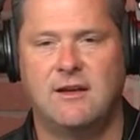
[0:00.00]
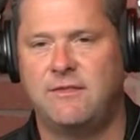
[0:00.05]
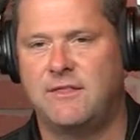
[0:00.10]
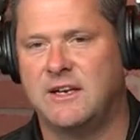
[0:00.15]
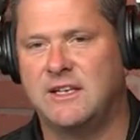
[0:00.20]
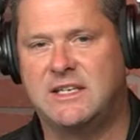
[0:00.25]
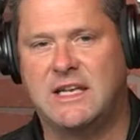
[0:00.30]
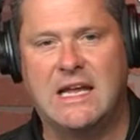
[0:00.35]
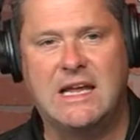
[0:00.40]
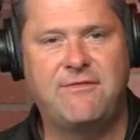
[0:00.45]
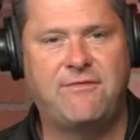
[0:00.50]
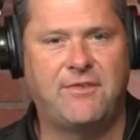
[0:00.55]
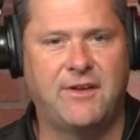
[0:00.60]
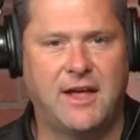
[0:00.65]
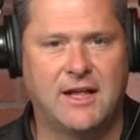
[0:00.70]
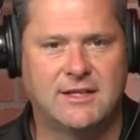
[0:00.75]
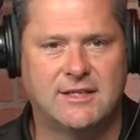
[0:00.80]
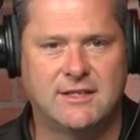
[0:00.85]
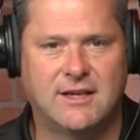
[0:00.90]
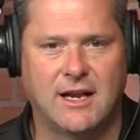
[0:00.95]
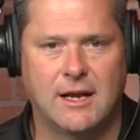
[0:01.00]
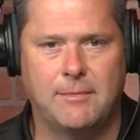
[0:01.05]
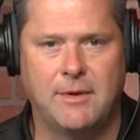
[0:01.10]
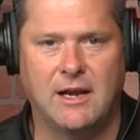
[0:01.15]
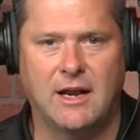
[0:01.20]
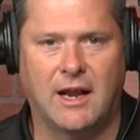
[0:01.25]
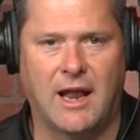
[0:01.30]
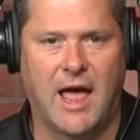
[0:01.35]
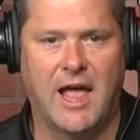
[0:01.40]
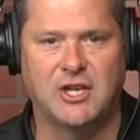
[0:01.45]
The defense is going to be
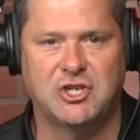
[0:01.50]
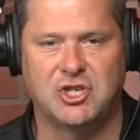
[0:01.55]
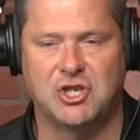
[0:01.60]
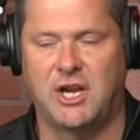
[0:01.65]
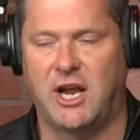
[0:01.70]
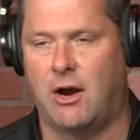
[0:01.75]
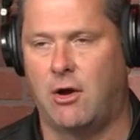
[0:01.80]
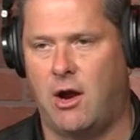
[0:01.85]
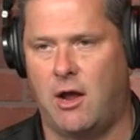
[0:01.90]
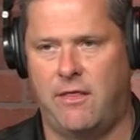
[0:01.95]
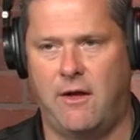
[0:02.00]
legendary.